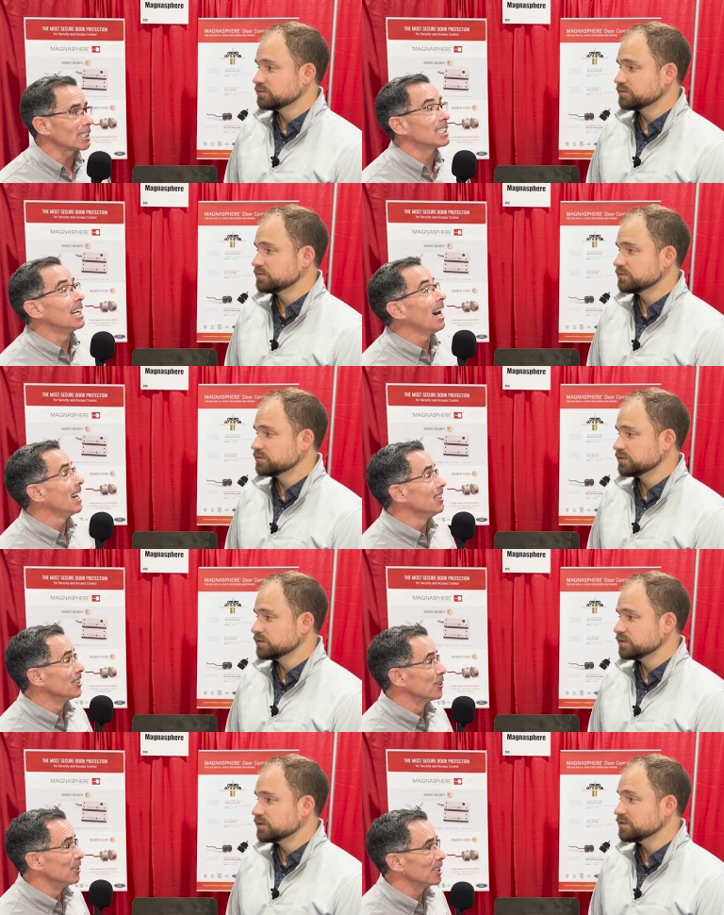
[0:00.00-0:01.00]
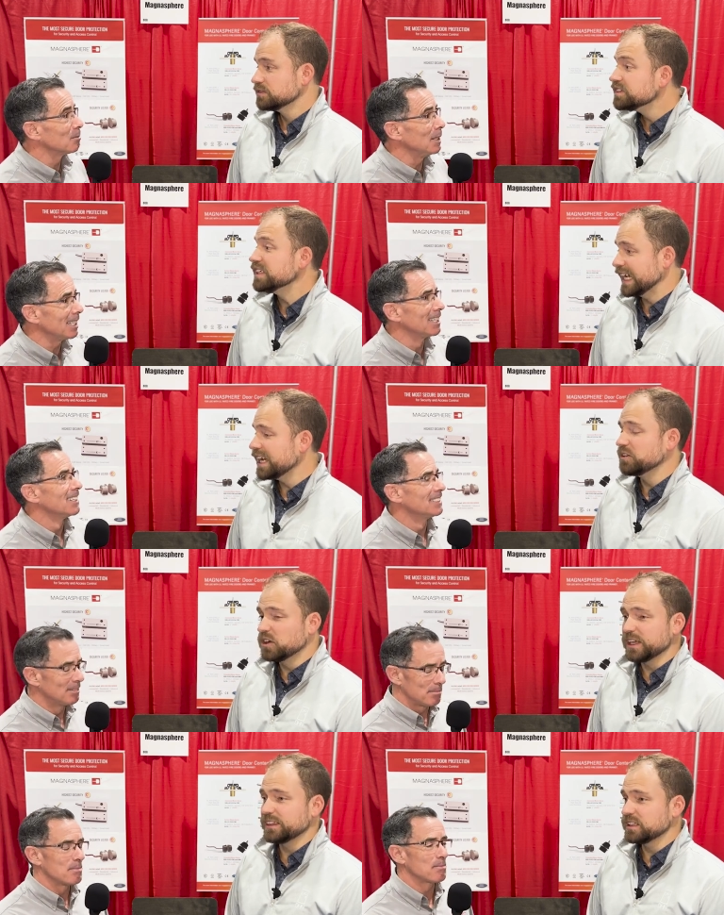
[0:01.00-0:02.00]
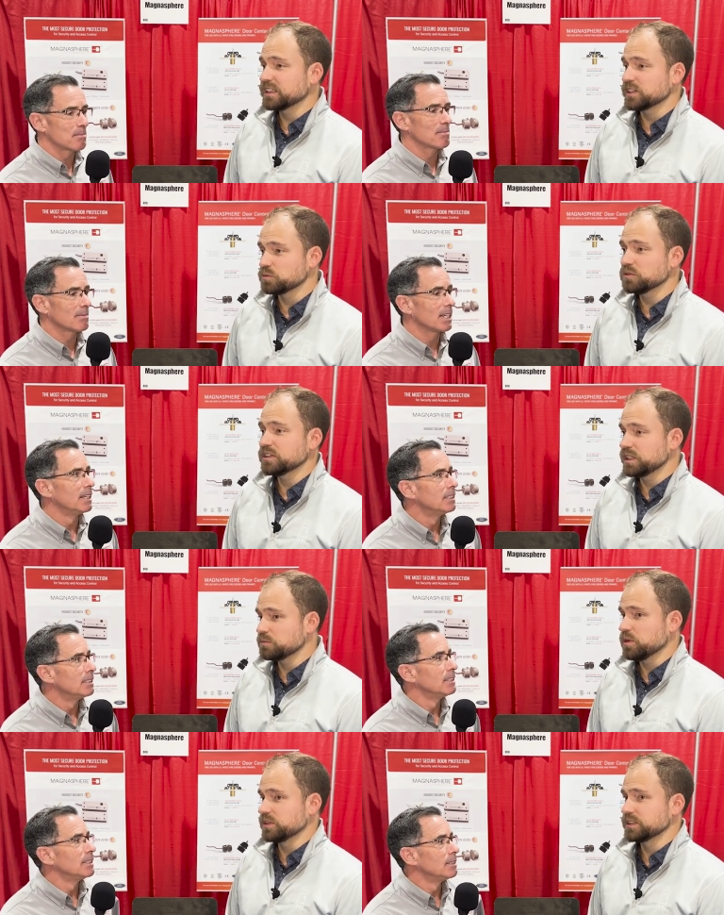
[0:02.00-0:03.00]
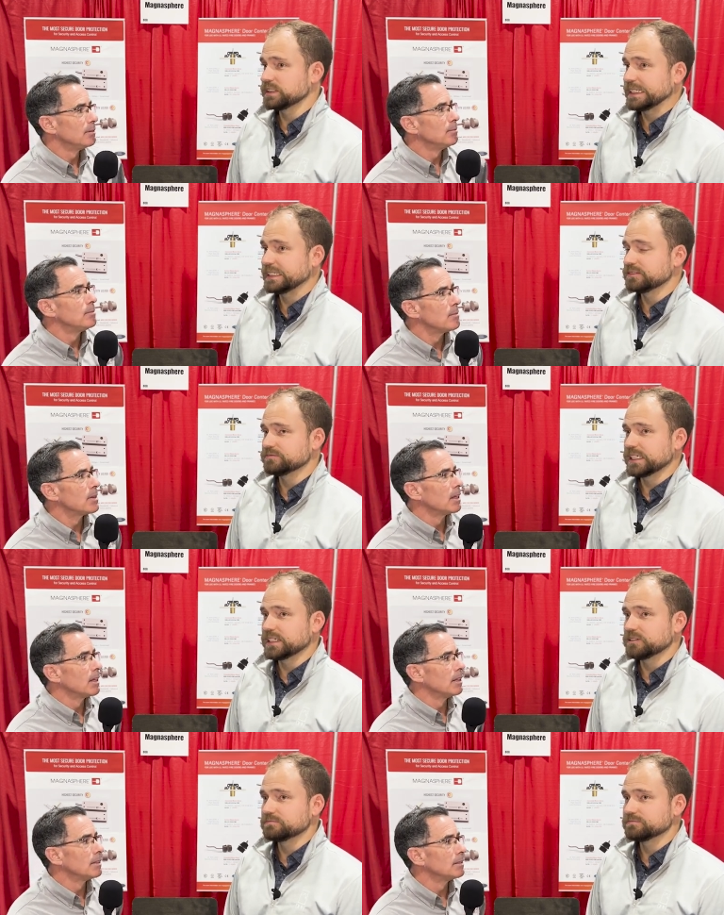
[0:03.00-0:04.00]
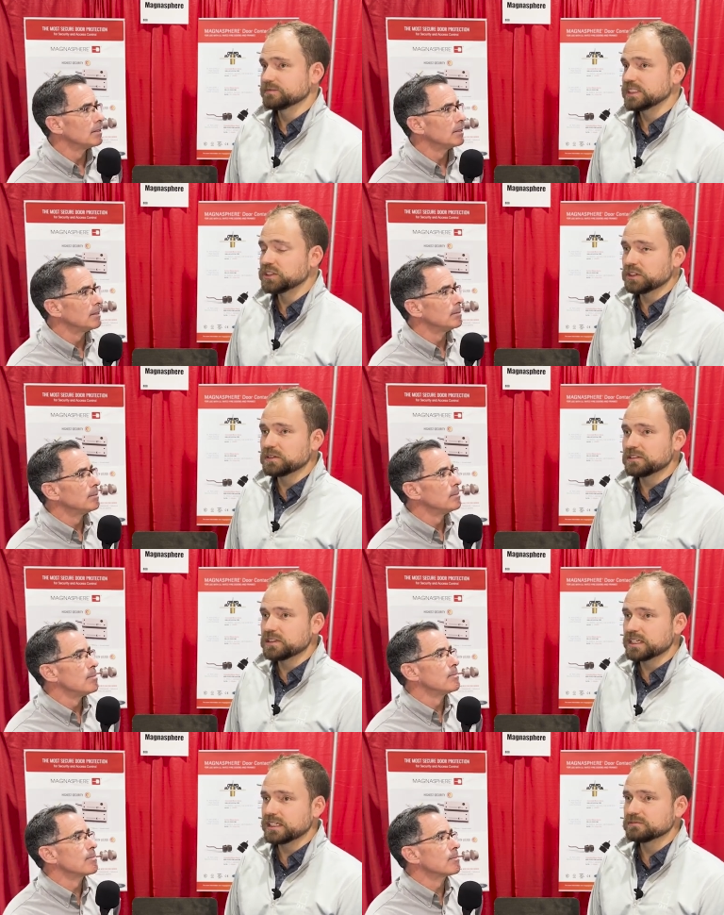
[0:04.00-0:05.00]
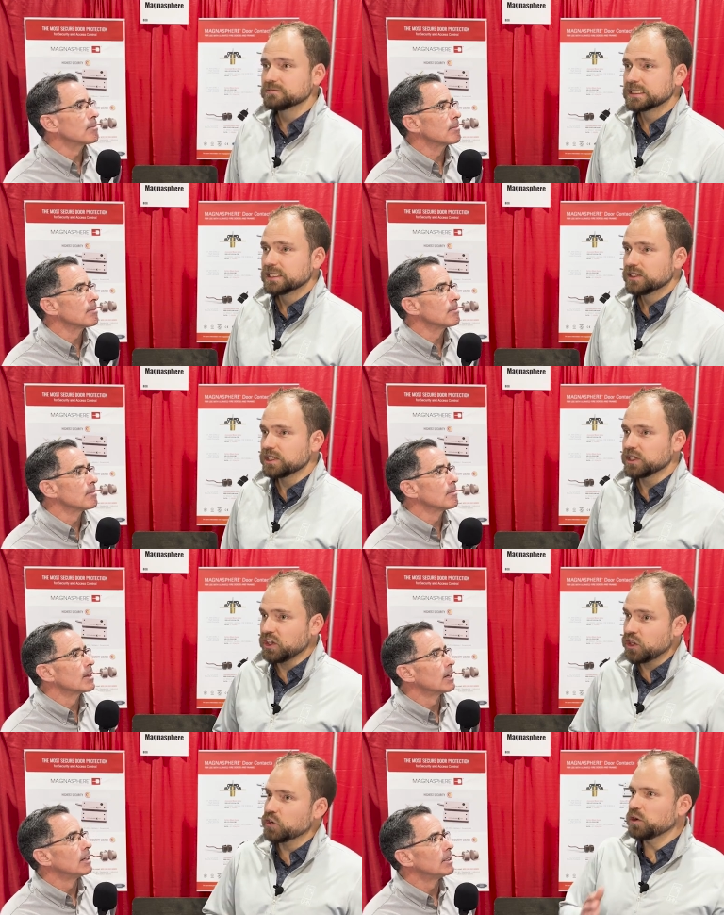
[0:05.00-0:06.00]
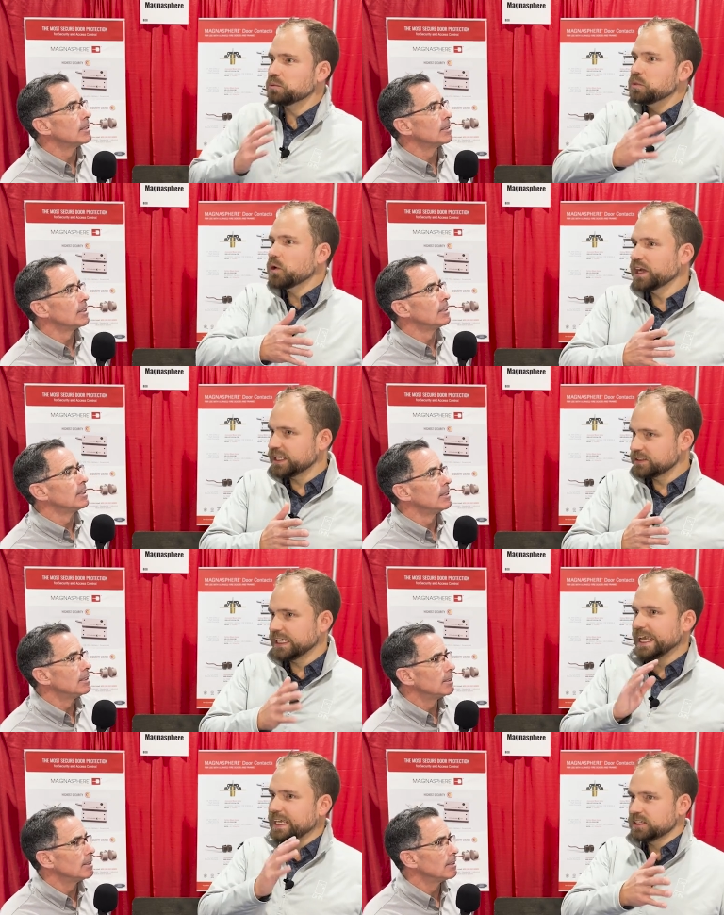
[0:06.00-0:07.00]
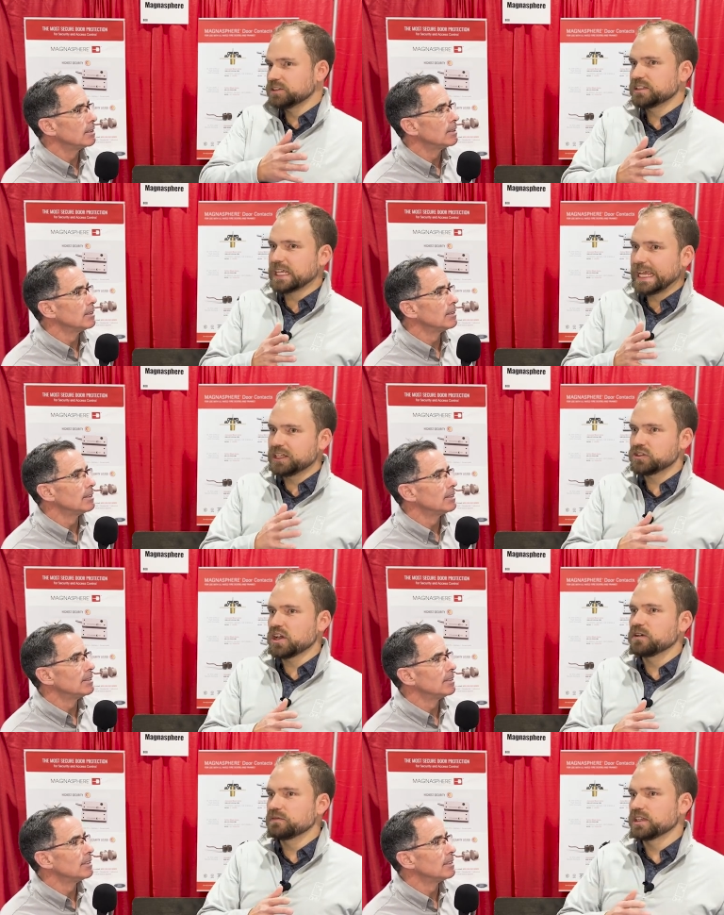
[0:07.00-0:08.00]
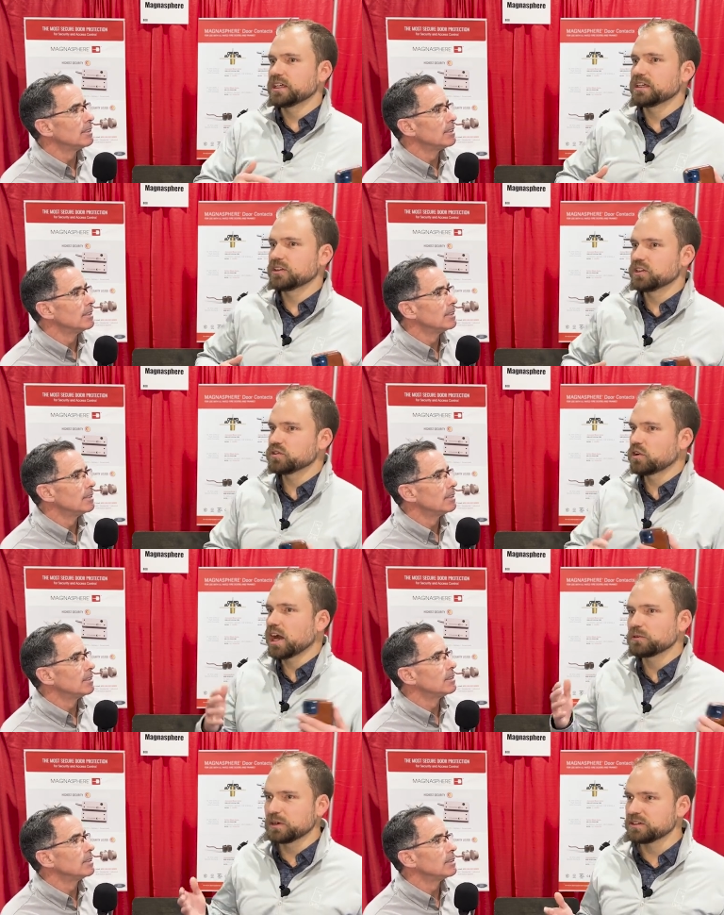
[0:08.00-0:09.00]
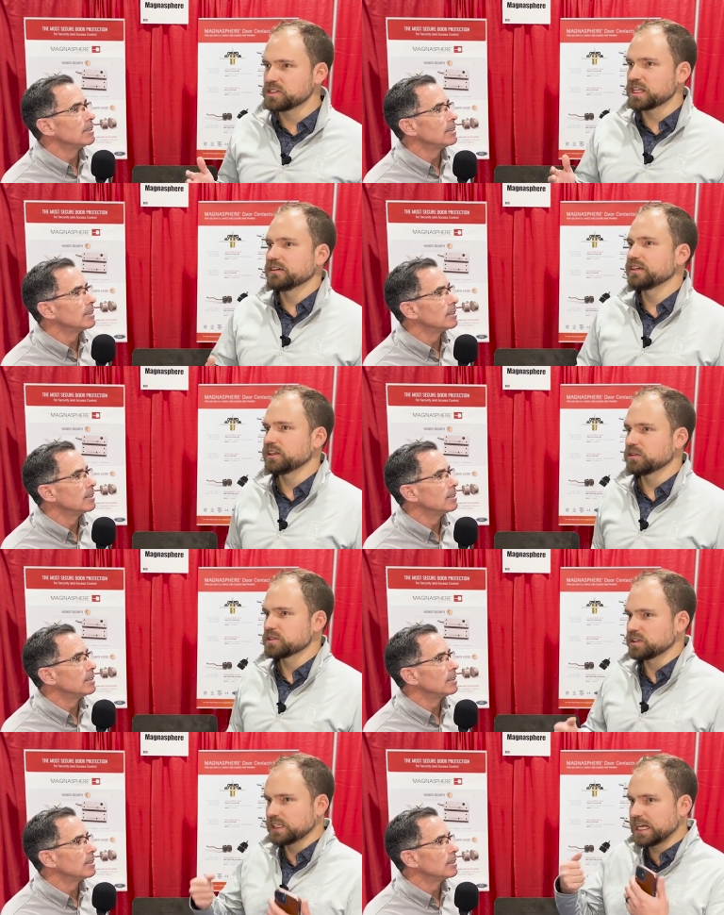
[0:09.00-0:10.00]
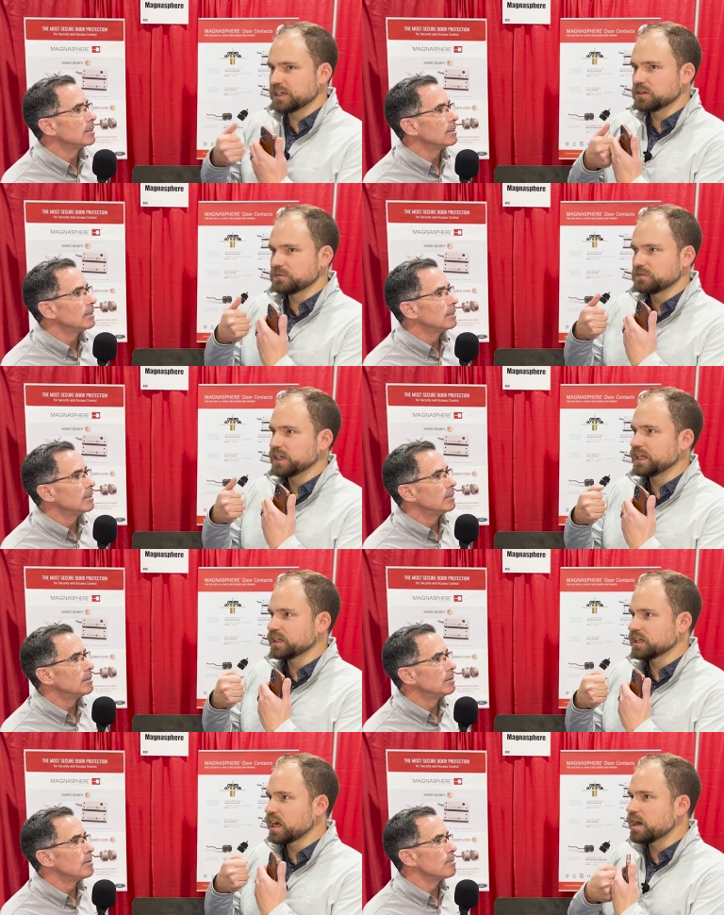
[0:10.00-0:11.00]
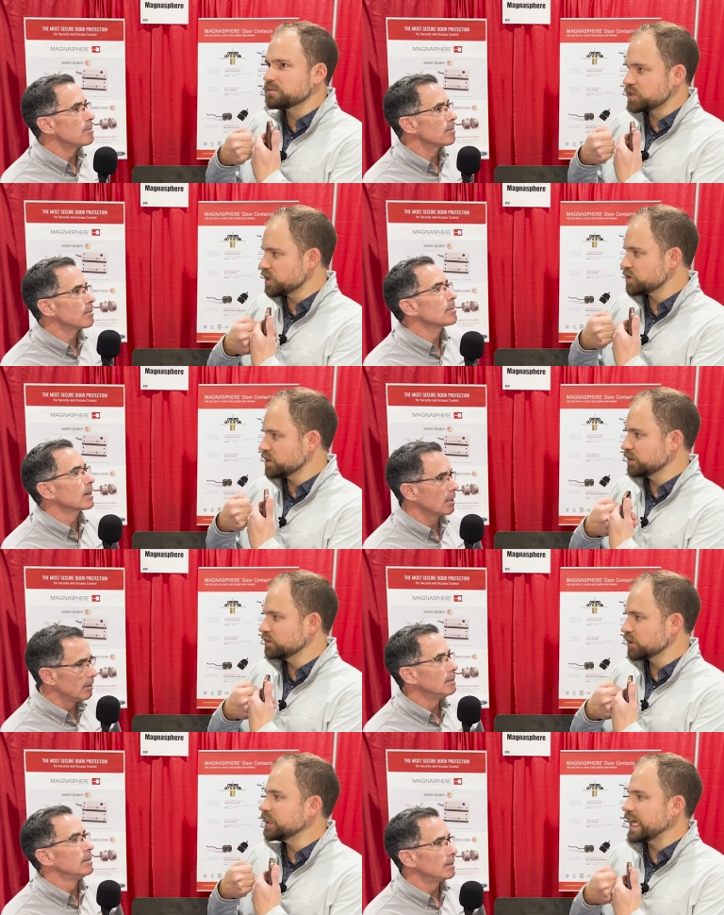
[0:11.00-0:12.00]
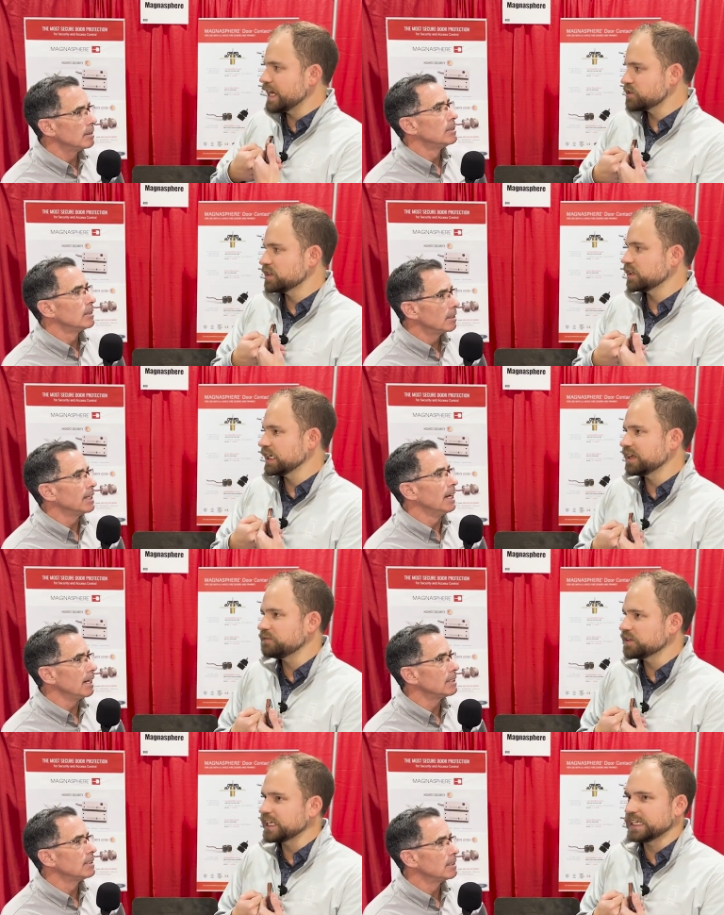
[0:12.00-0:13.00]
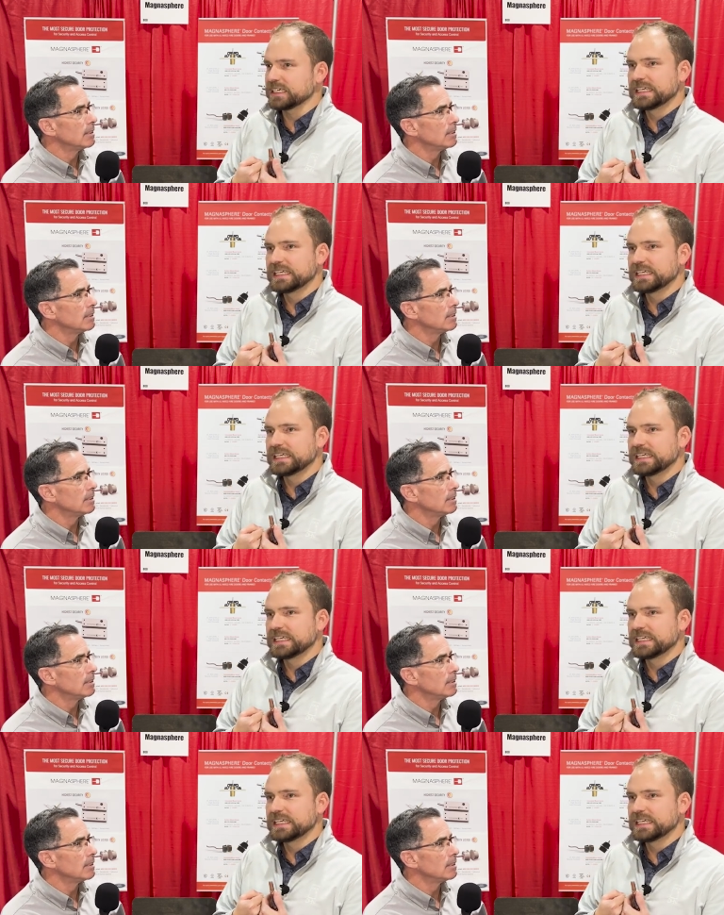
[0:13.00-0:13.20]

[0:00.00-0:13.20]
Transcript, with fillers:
Speaker 1: the aisle, so to speak.
Speaker 2: Yeah, no, I think that's really important. And, um, you know, in the, the good old boy age of the, the hardware and security, there was a lot of uh, competition clashing. And yeah. I feel like